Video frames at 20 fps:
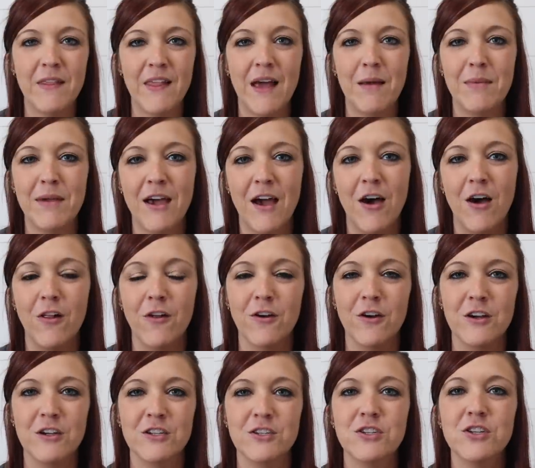Lobby haul
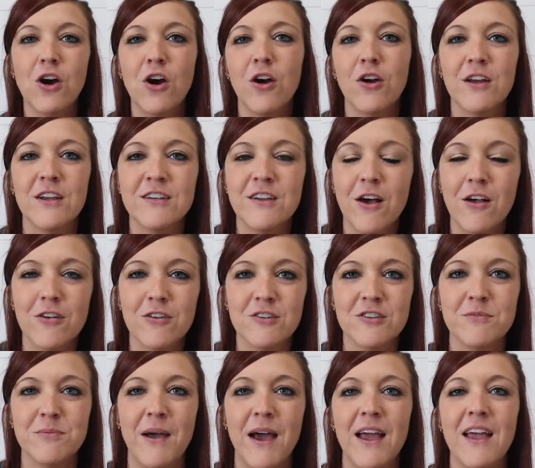or a Target dollar
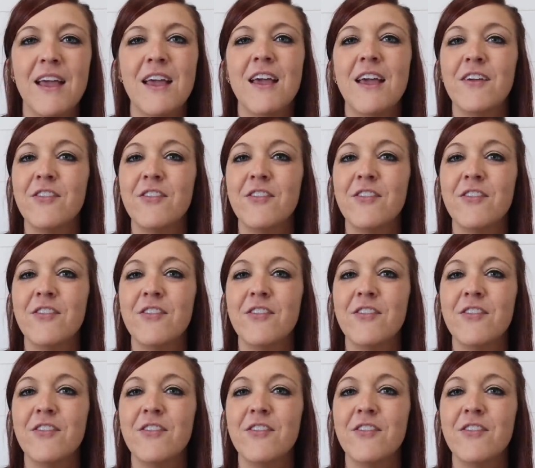spot